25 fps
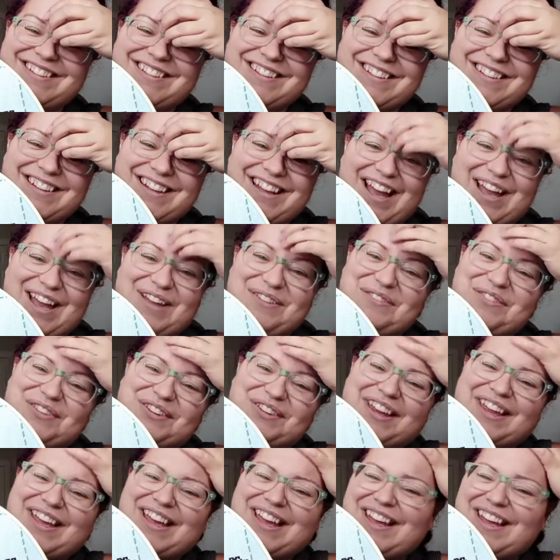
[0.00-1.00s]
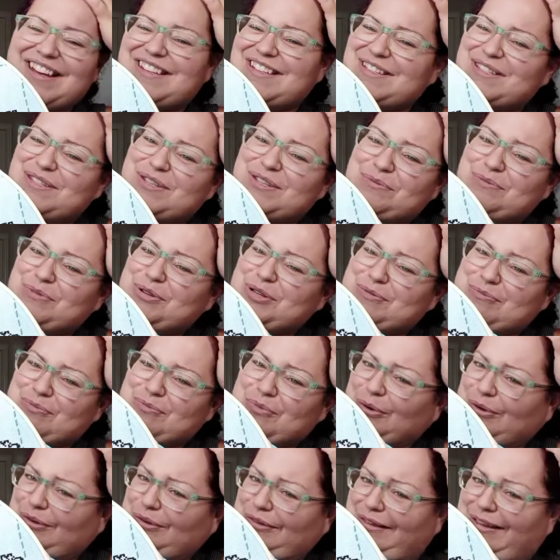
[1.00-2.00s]
I feel like I did so much
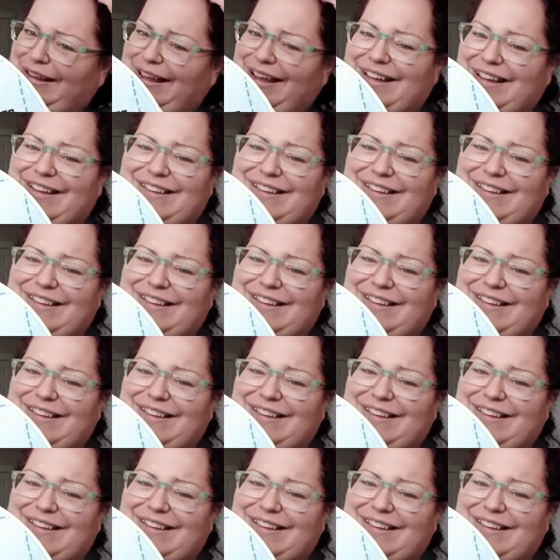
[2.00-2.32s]
more than that.